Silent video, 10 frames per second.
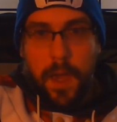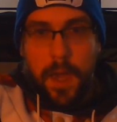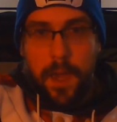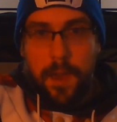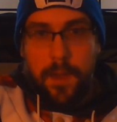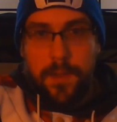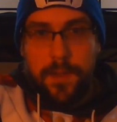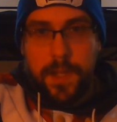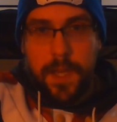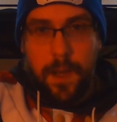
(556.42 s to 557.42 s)

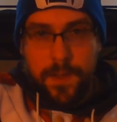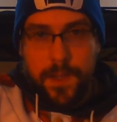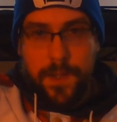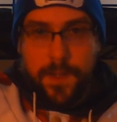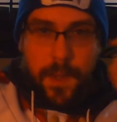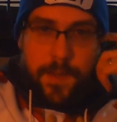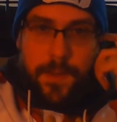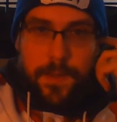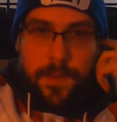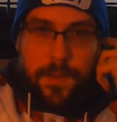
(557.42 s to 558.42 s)
And he also
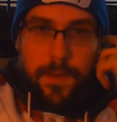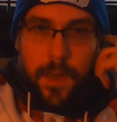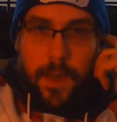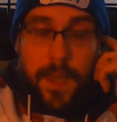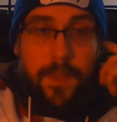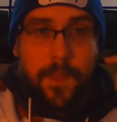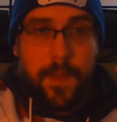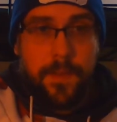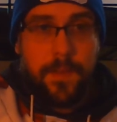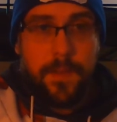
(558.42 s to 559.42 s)
discusses in
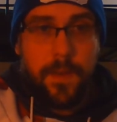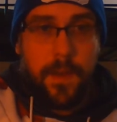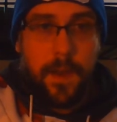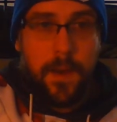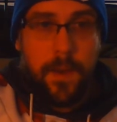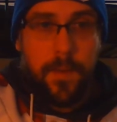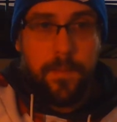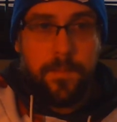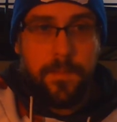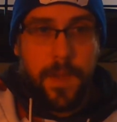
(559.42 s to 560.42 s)
this,
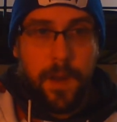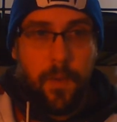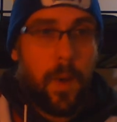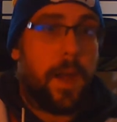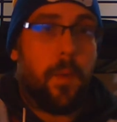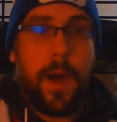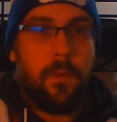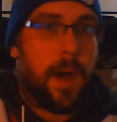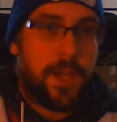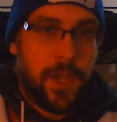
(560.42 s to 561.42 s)

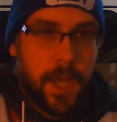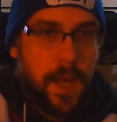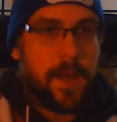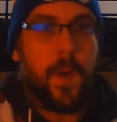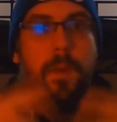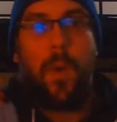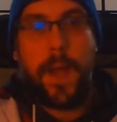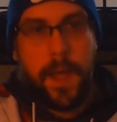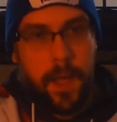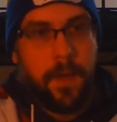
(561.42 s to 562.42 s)
why Chicago and why
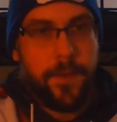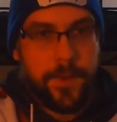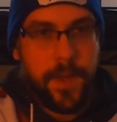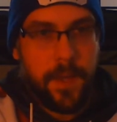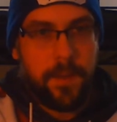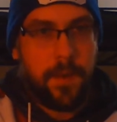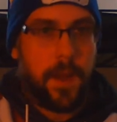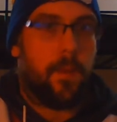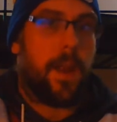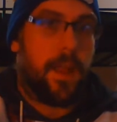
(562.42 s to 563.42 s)
not other cities,
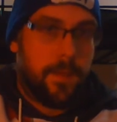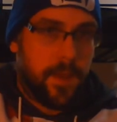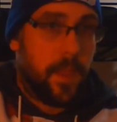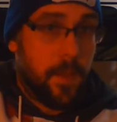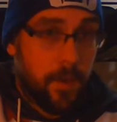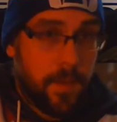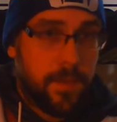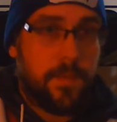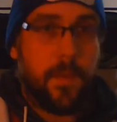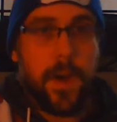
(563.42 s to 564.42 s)
right? Why not St.
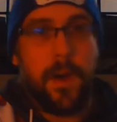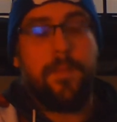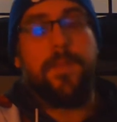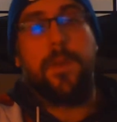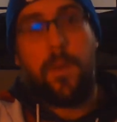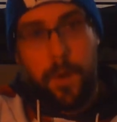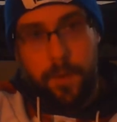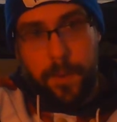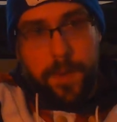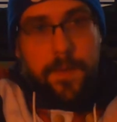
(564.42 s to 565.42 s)
Louis? Well, one of
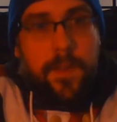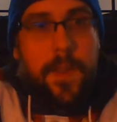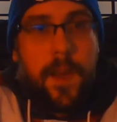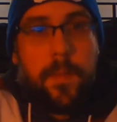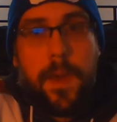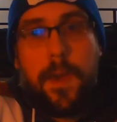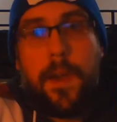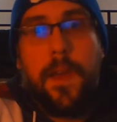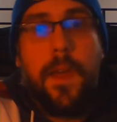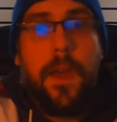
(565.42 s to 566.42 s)
the reasons there
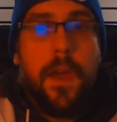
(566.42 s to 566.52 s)
being